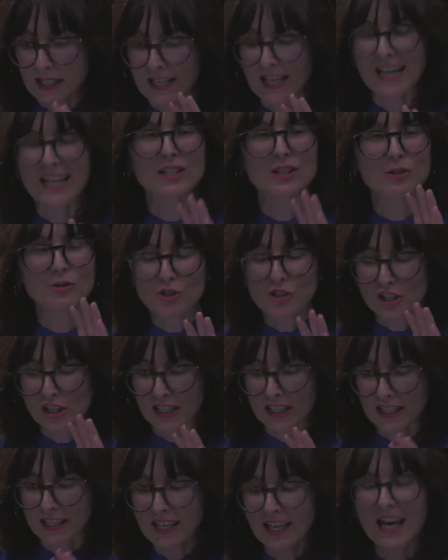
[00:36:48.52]
and
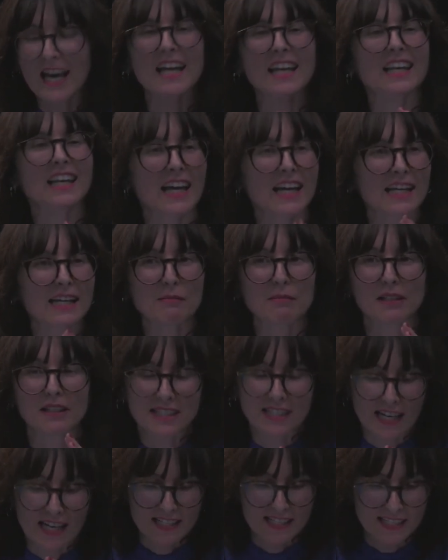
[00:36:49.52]
unusually unlikable
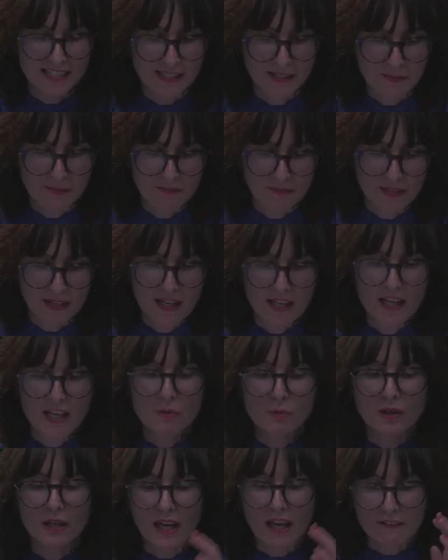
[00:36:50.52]
task.
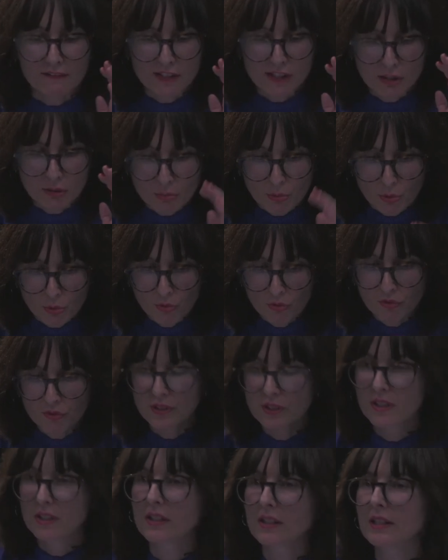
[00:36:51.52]
We have to move
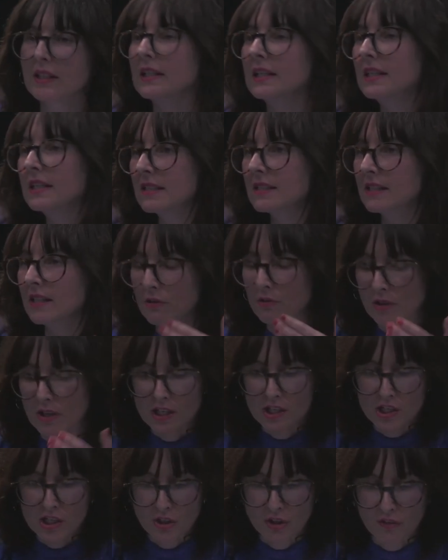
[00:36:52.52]
in the
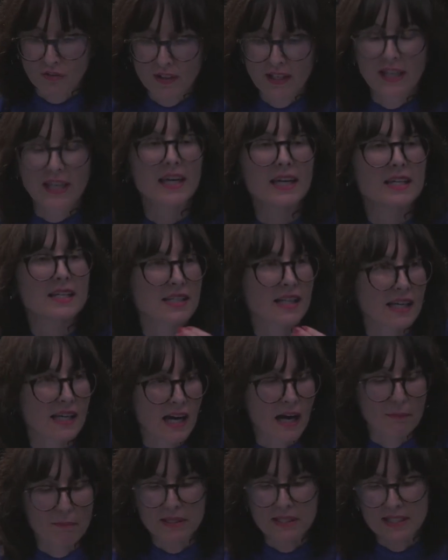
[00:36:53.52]
direction of
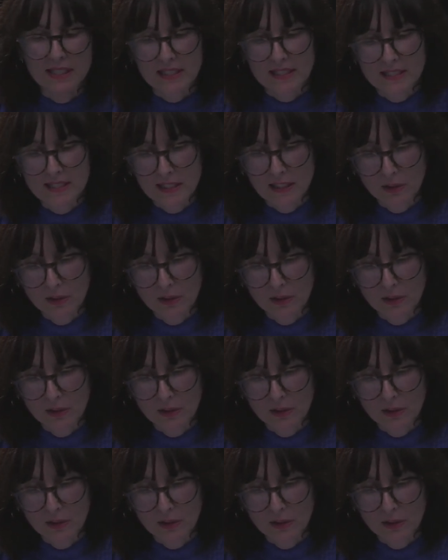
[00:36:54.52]
anti-capitalist